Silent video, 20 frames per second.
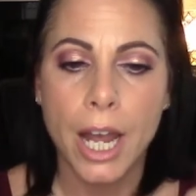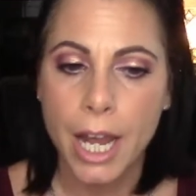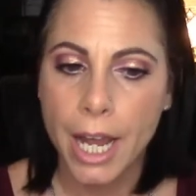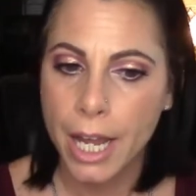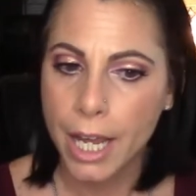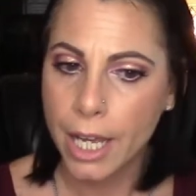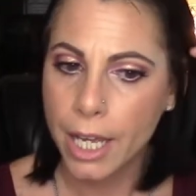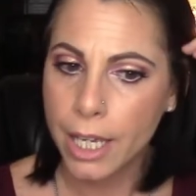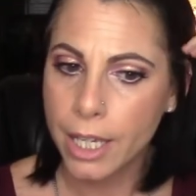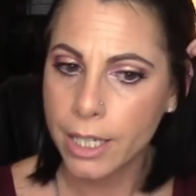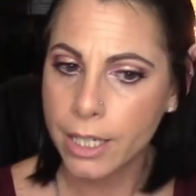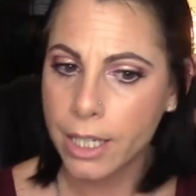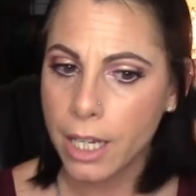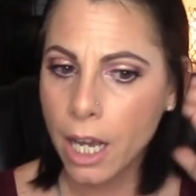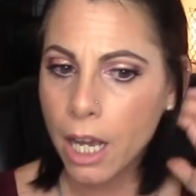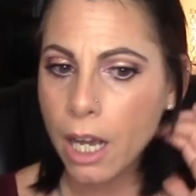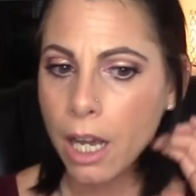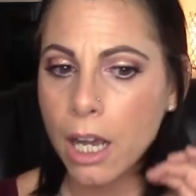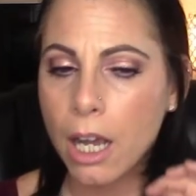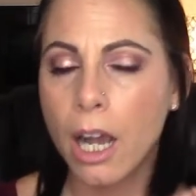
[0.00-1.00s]
And
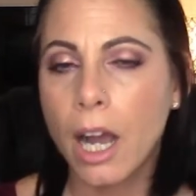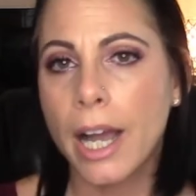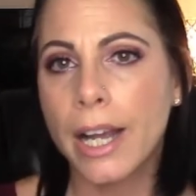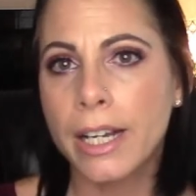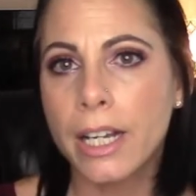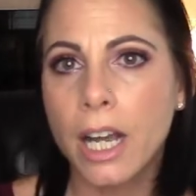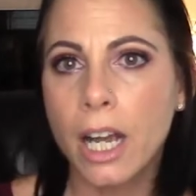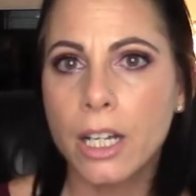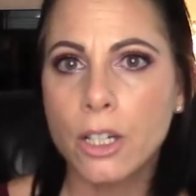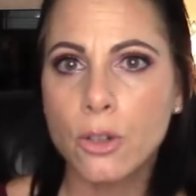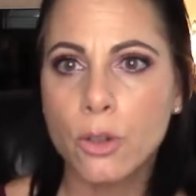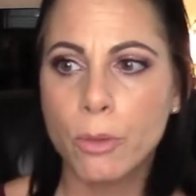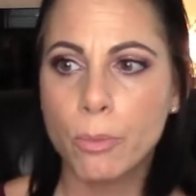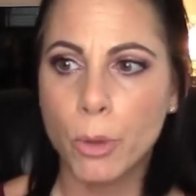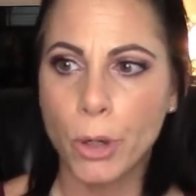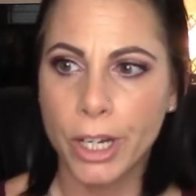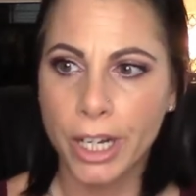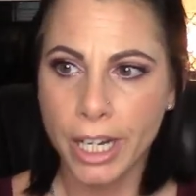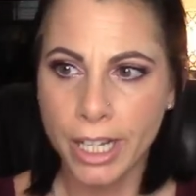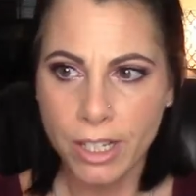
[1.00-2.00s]
I got to a
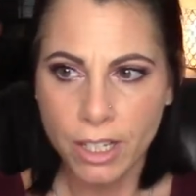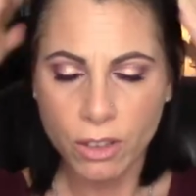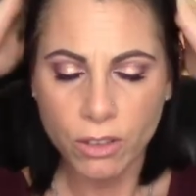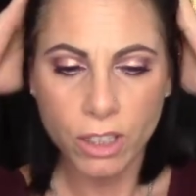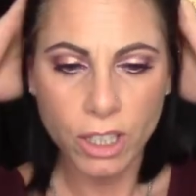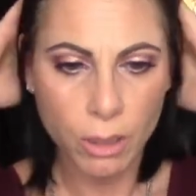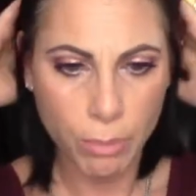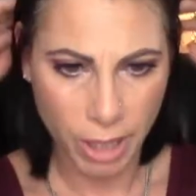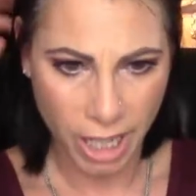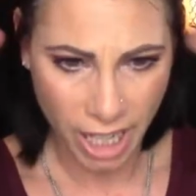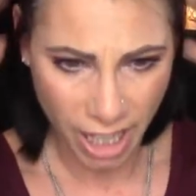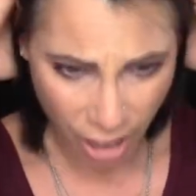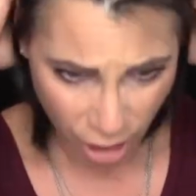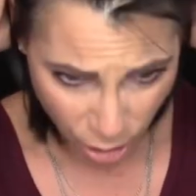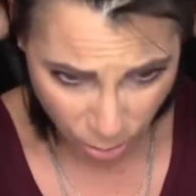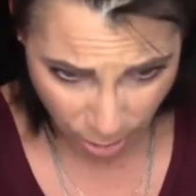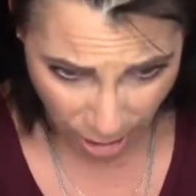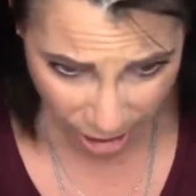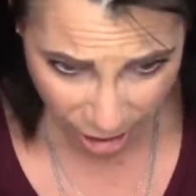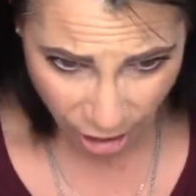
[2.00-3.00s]
point, guys, don't look at my
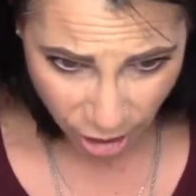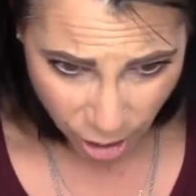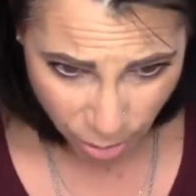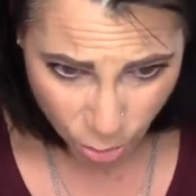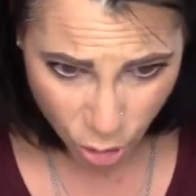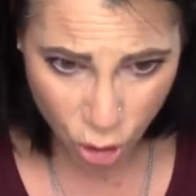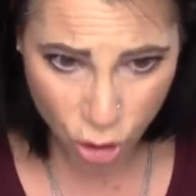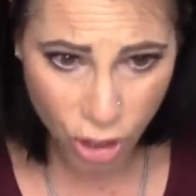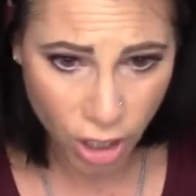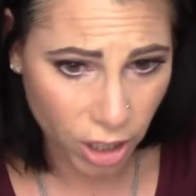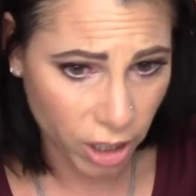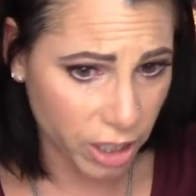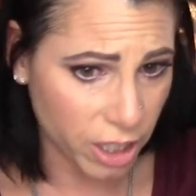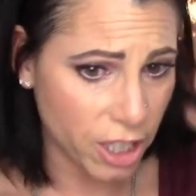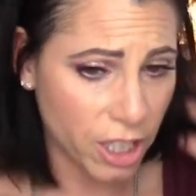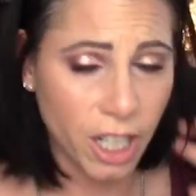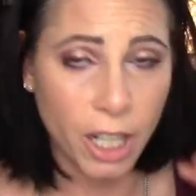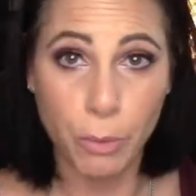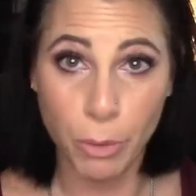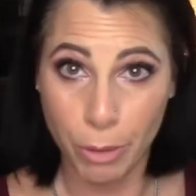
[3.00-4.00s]
hair. My hair, I'm struggling
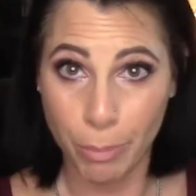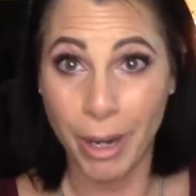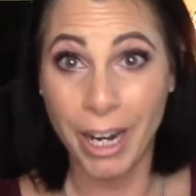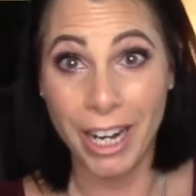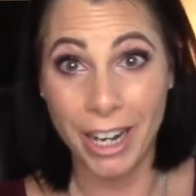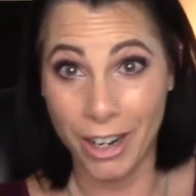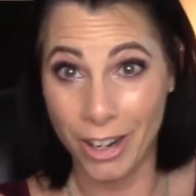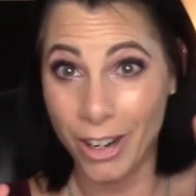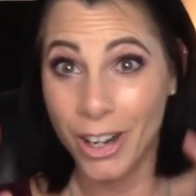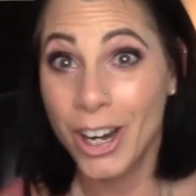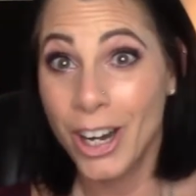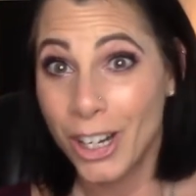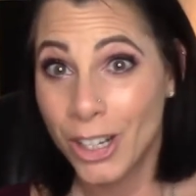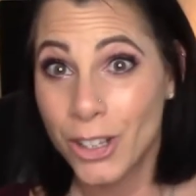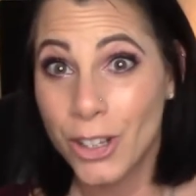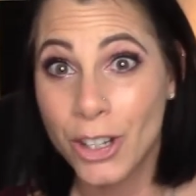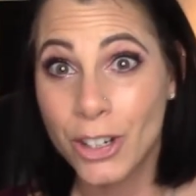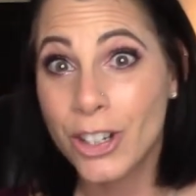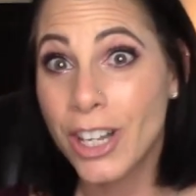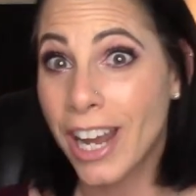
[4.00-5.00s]
today with my hair.
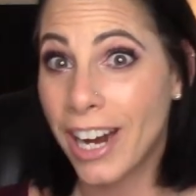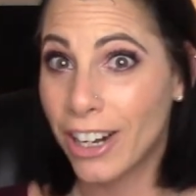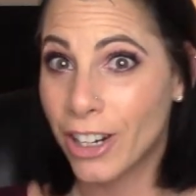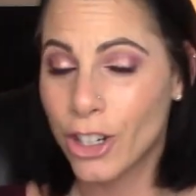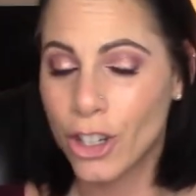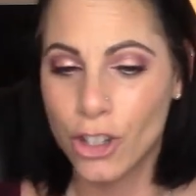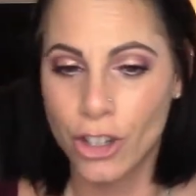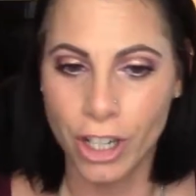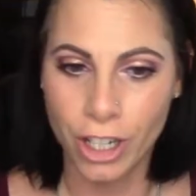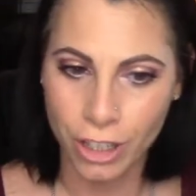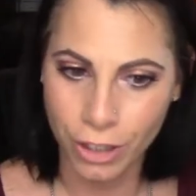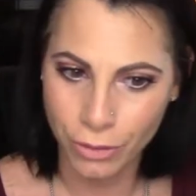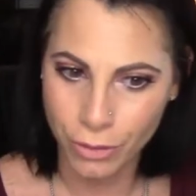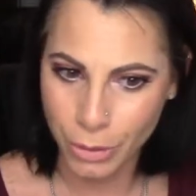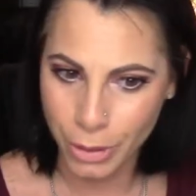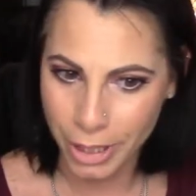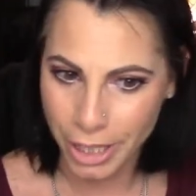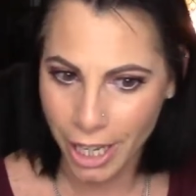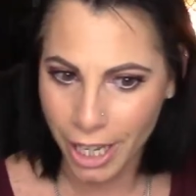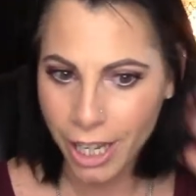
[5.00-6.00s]
So there's a hair struggle
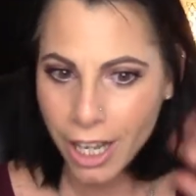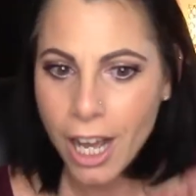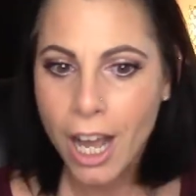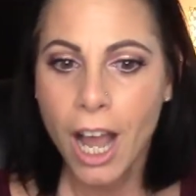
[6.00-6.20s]
for you.